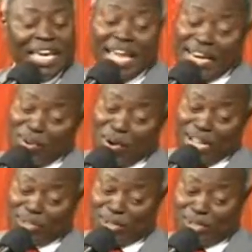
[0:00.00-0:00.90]
A new
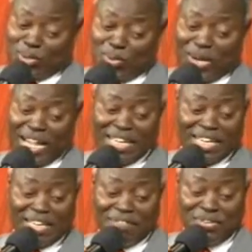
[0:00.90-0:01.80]
heart also will I
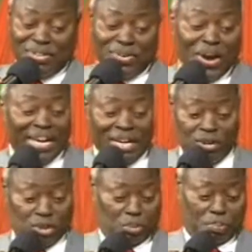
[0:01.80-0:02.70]
give you, and a
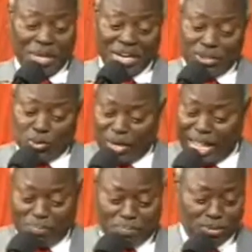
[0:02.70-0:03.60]
new spirit will
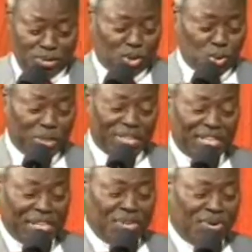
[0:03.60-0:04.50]
I put
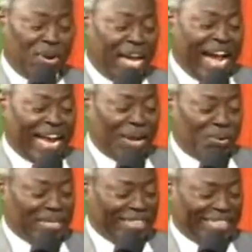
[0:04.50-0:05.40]
within you, and I
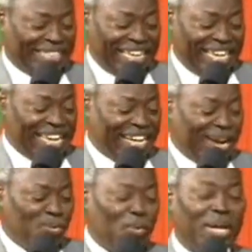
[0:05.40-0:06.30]
will take
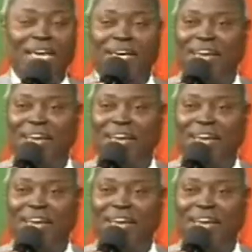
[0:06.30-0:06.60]
away.